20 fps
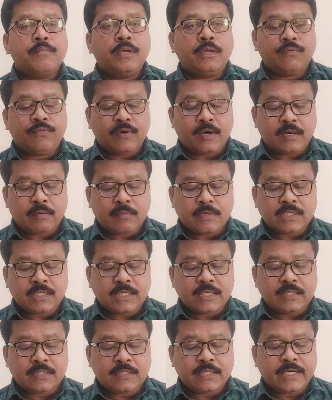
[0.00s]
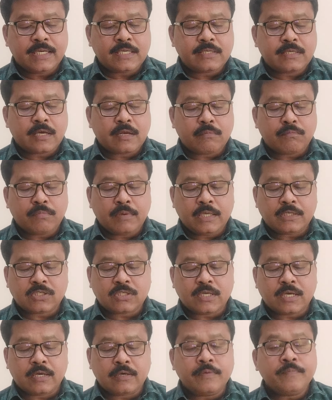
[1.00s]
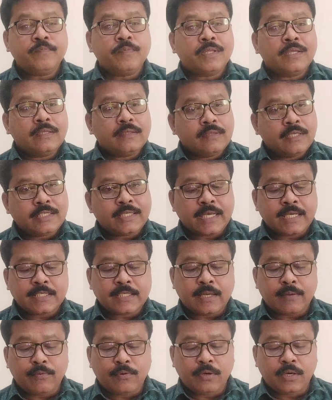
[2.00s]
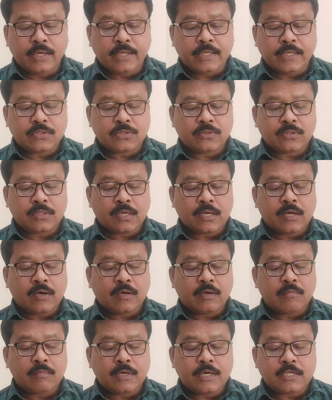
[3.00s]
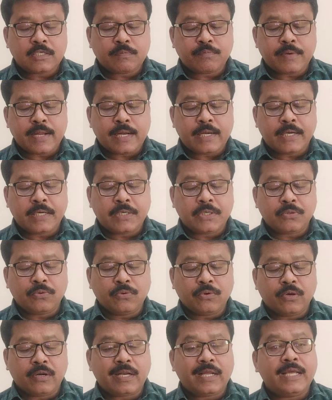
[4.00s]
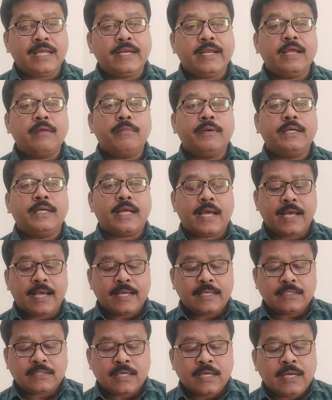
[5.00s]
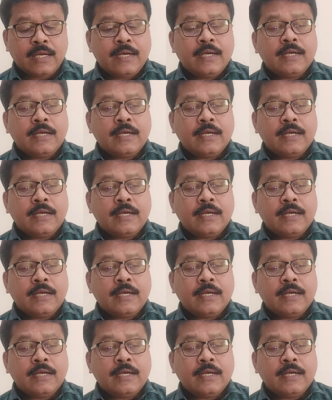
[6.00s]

B pharmacy seats are based on this exam only. So the government is planning to rename it as